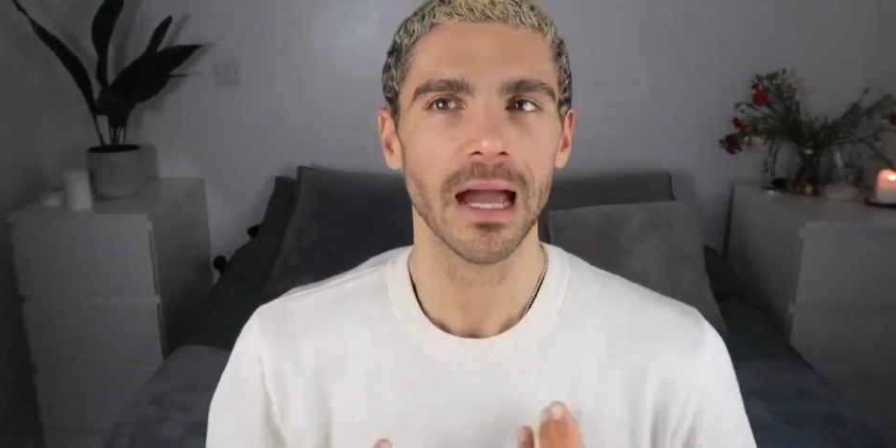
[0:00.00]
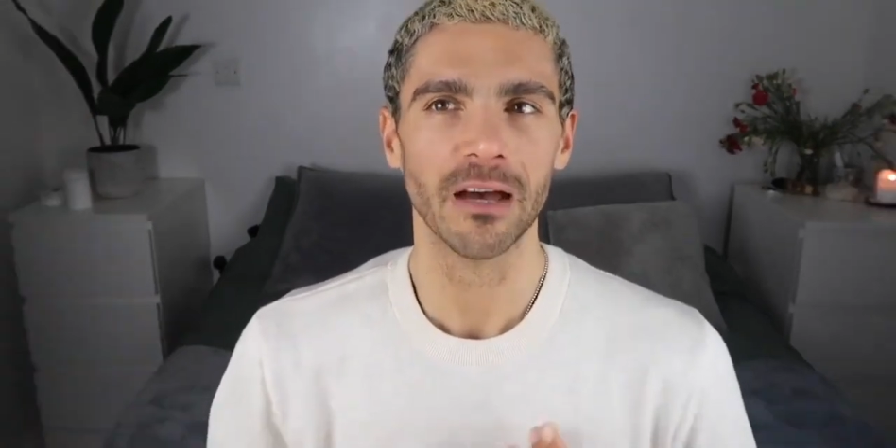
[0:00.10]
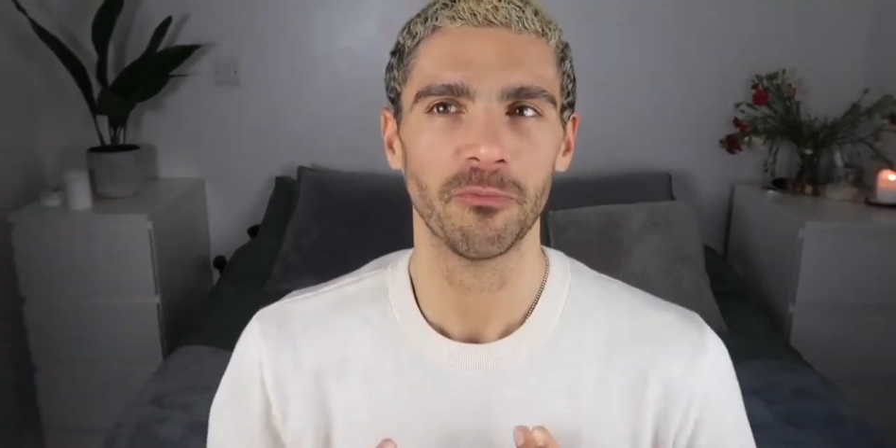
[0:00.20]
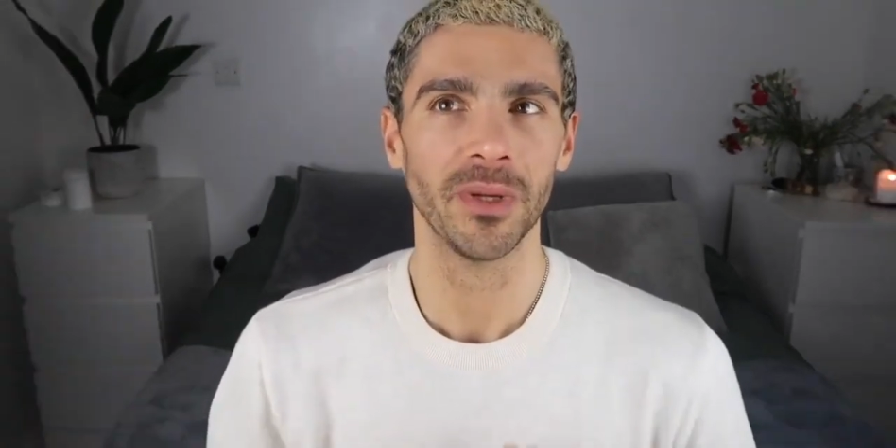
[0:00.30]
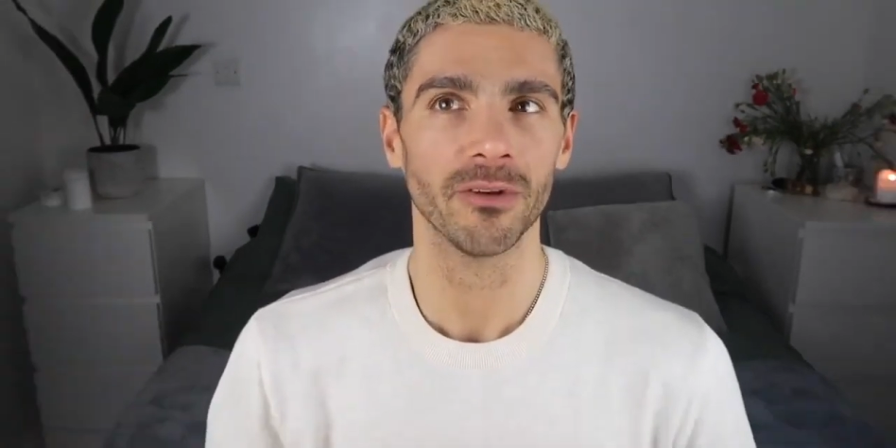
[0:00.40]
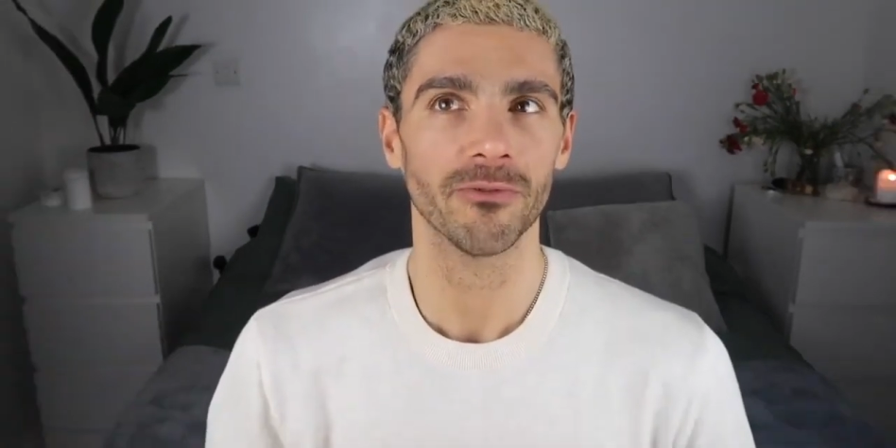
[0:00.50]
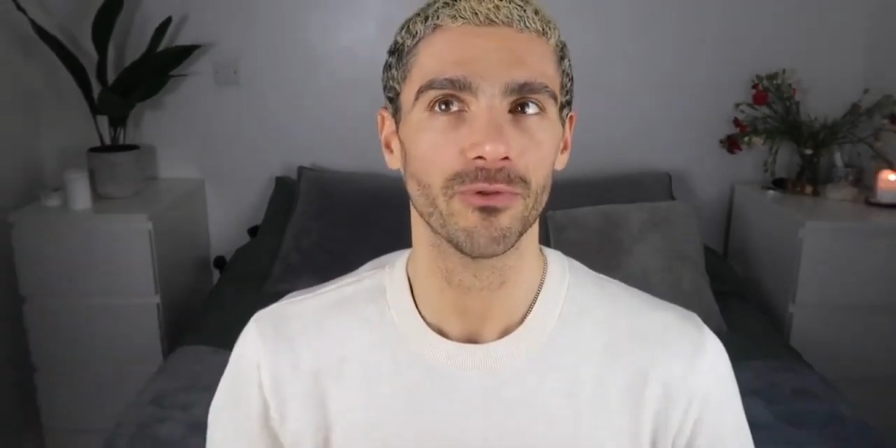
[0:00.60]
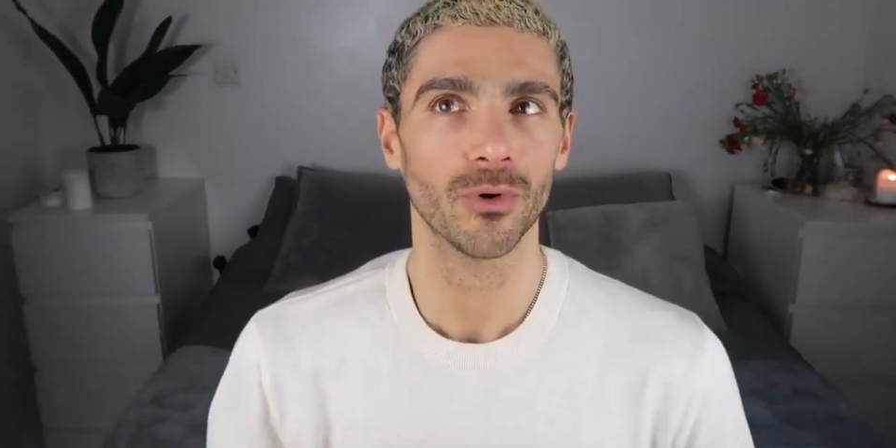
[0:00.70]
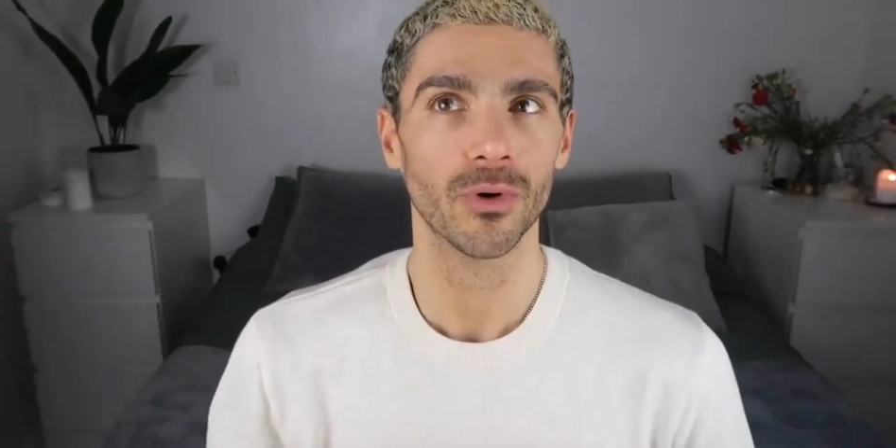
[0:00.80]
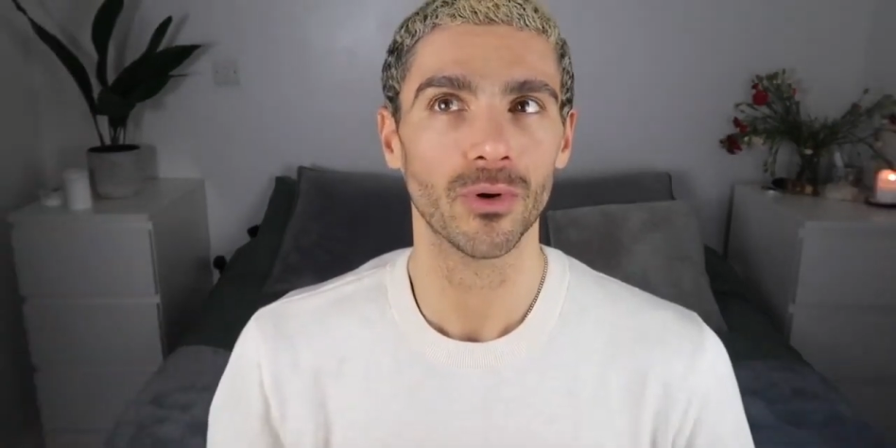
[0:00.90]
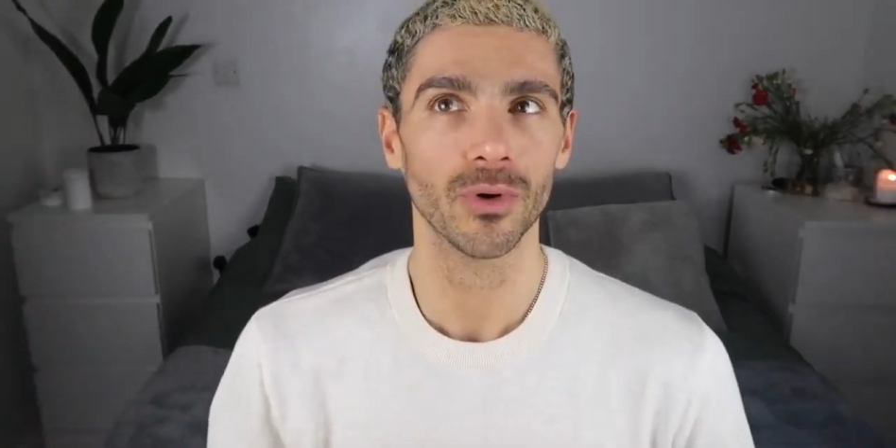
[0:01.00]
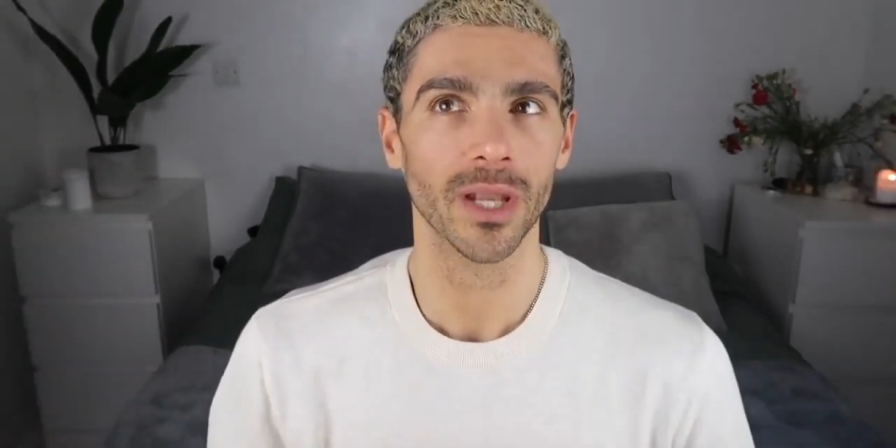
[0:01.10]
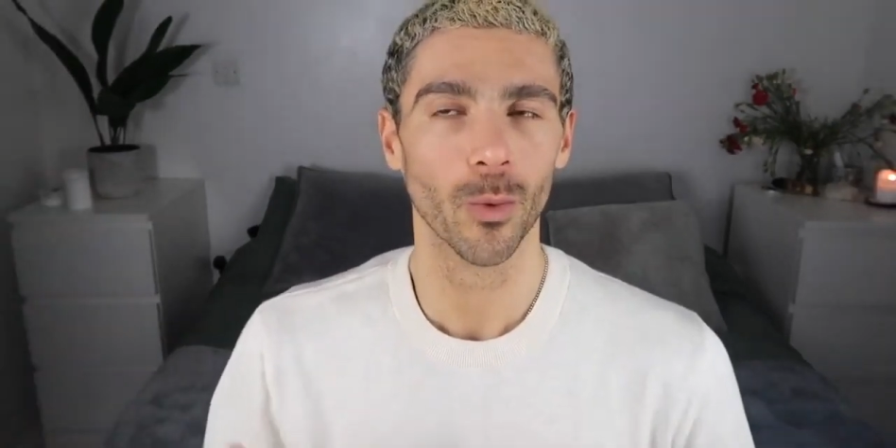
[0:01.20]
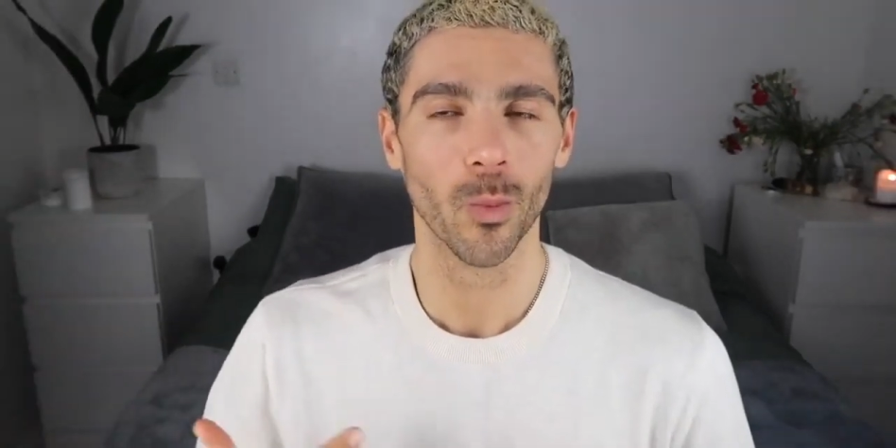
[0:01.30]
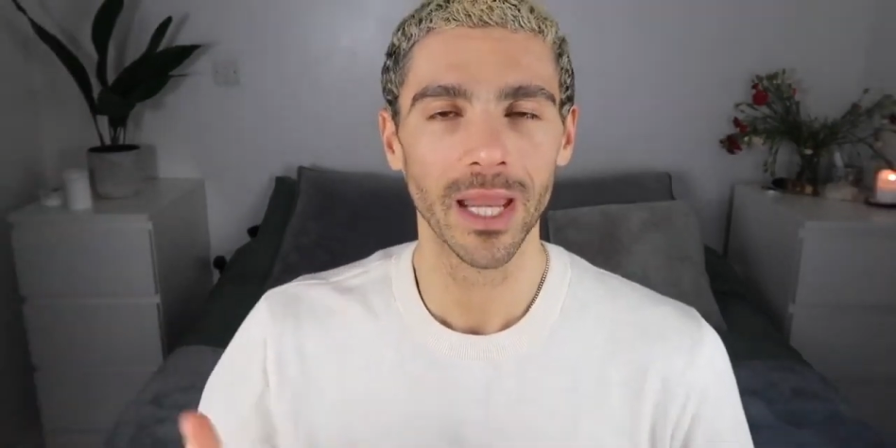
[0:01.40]
Have been for
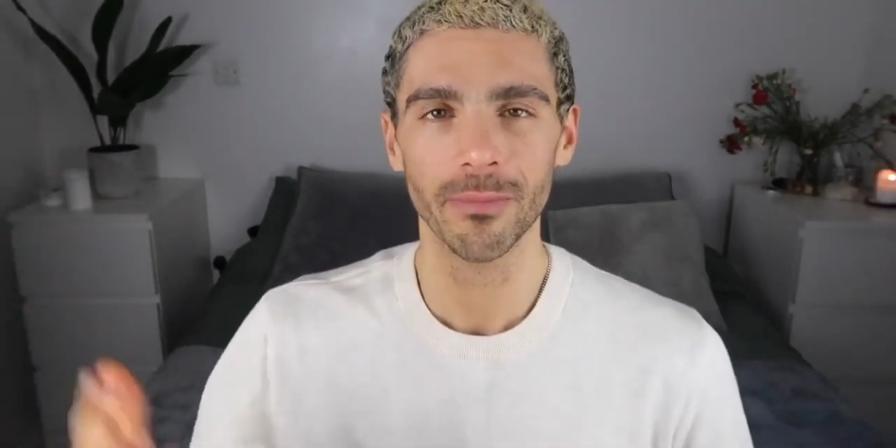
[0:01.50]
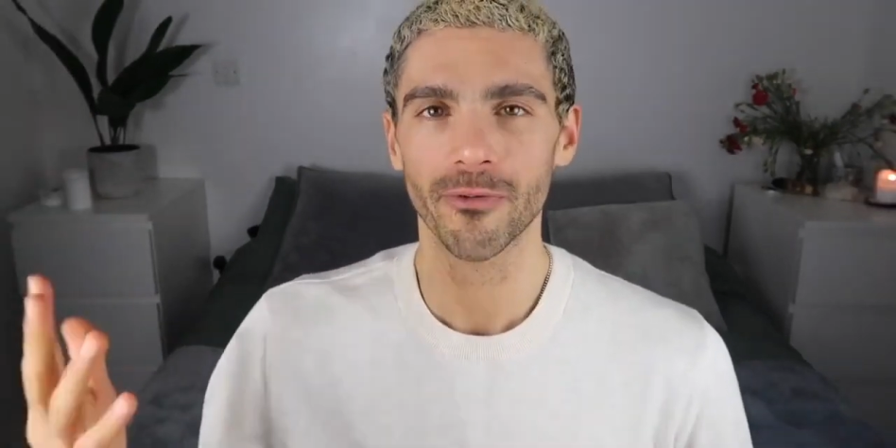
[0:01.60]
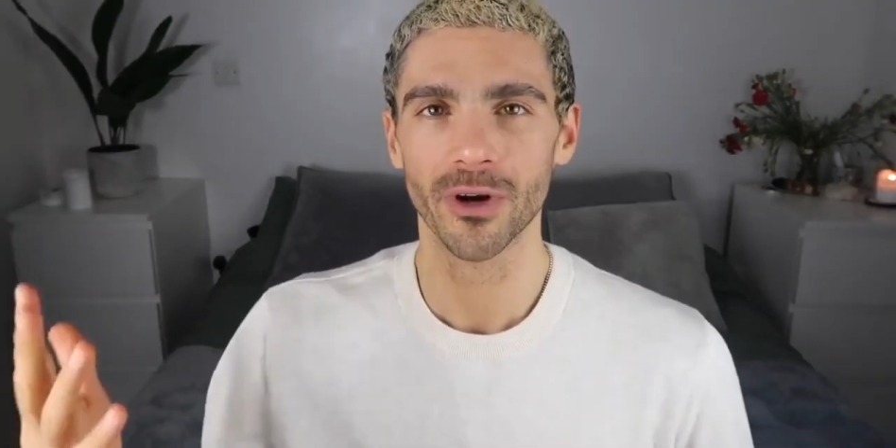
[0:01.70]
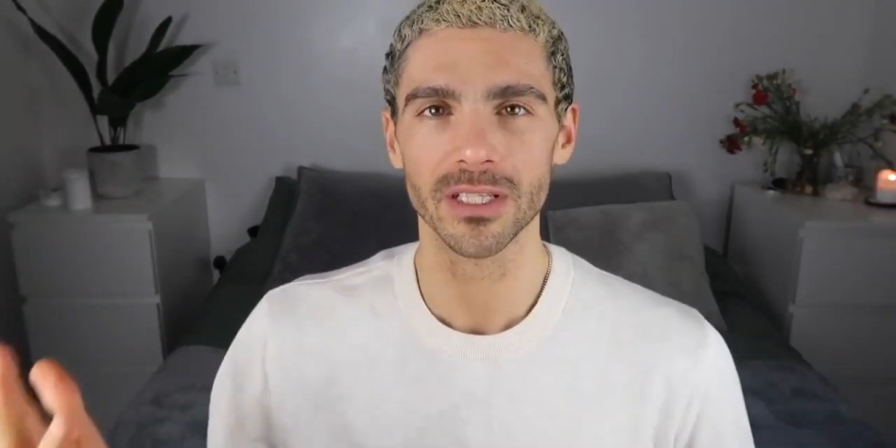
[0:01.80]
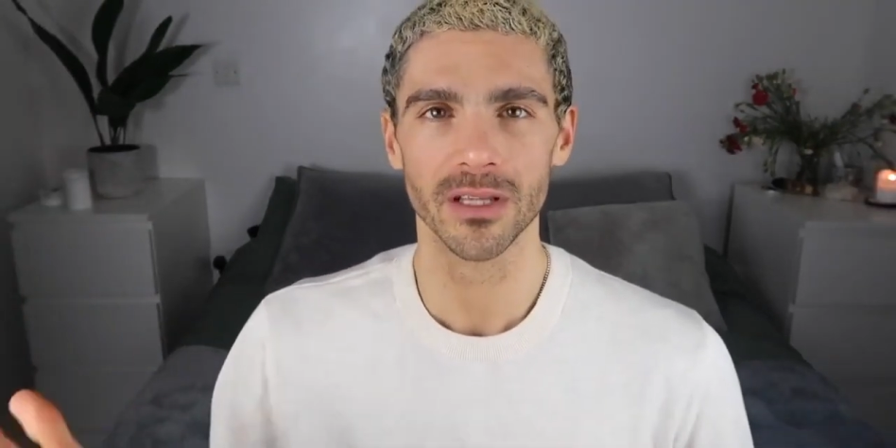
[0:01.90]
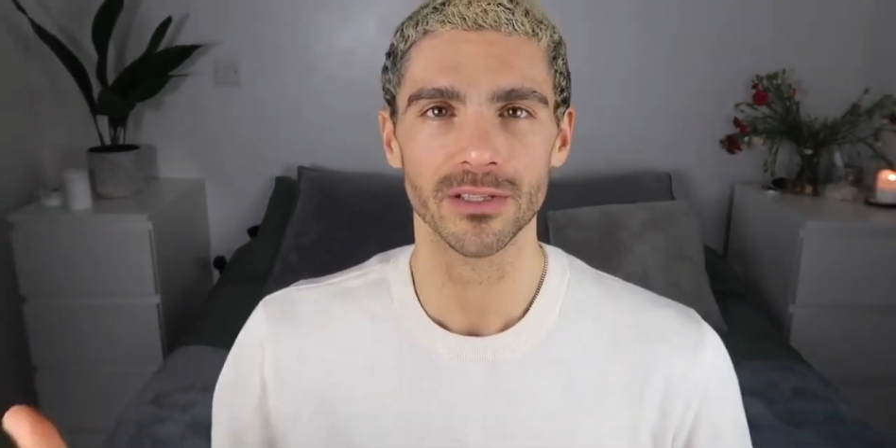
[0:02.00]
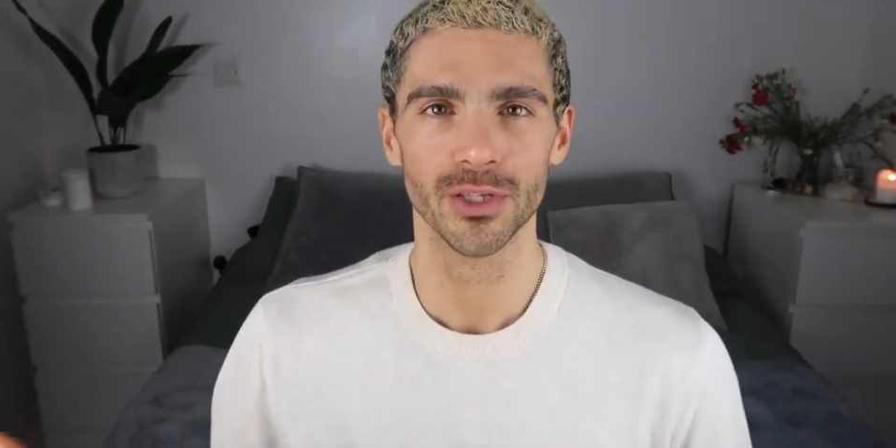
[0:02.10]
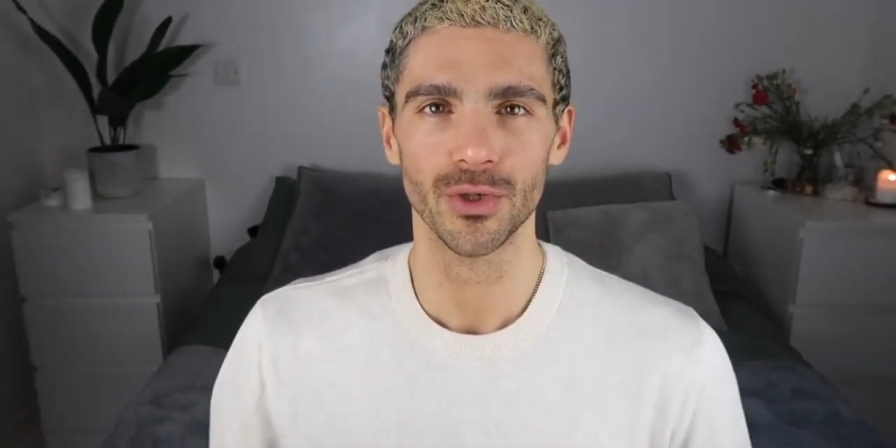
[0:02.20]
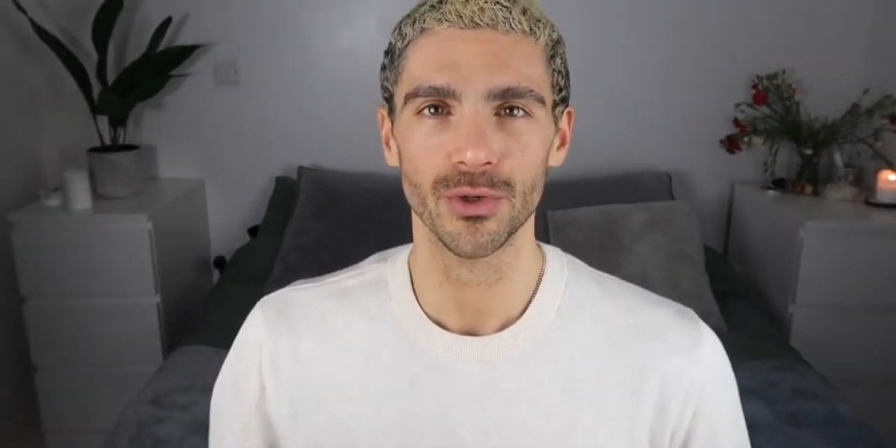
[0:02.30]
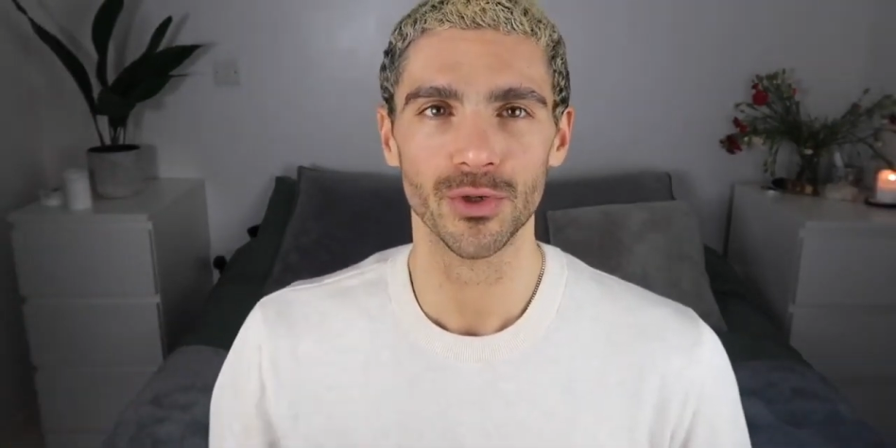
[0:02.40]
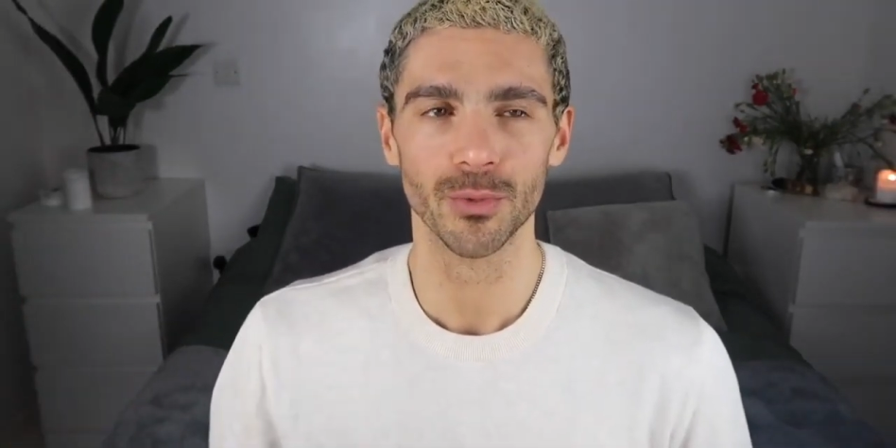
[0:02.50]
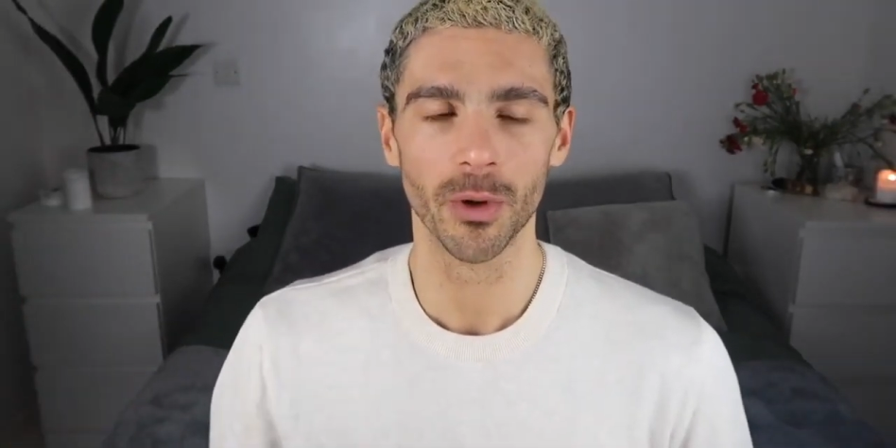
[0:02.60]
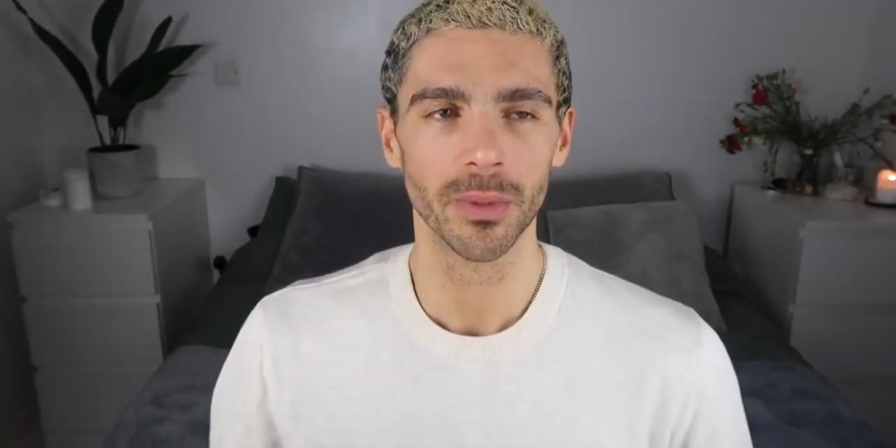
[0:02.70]
like way before I started YouTube,